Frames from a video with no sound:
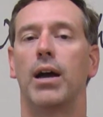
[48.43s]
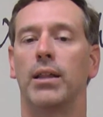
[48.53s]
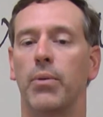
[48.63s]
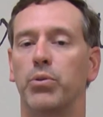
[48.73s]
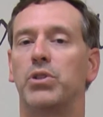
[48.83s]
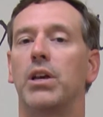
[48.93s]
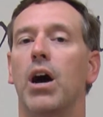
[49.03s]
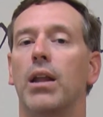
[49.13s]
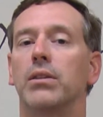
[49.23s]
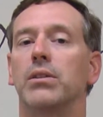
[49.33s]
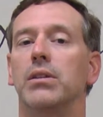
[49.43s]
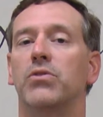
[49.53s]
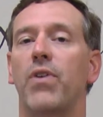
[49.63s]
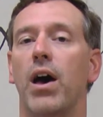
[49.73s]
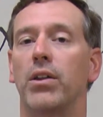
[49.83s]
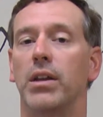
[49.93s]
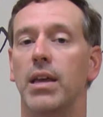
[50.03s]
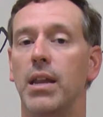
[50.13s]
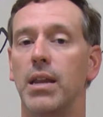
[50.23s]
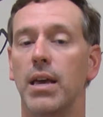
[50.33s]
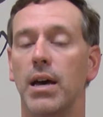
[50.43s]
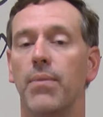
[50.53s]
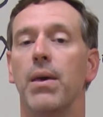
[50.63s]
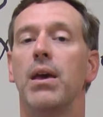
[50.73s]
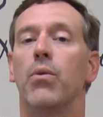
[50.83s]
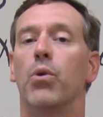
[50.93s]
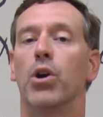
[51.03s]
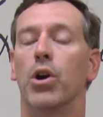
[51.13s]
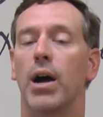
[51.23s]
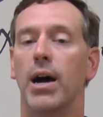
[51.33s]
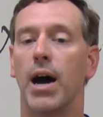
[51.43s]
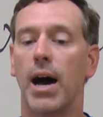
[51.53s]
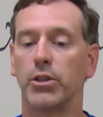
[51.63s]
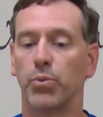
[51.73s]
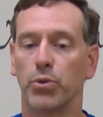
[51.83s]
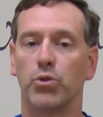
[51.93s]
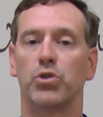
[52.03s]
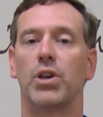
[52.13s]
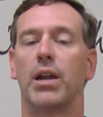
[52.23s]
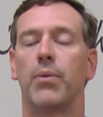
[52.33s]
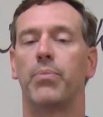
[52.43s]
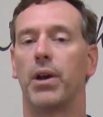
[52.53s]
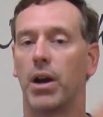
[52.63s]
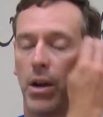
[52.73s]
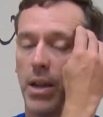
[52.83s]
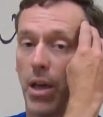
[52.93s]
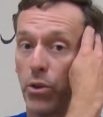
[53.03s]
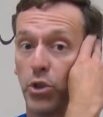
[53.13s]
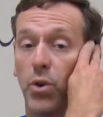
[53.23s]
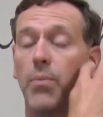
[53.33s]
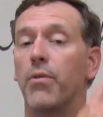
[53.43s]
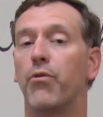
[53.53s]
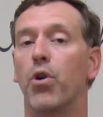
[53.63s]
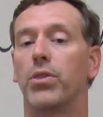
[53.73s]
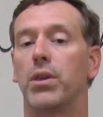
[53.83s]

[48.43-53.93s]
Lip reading: Leprosy colonies found in India, where hospitals are set up there, and now there's treatment for it.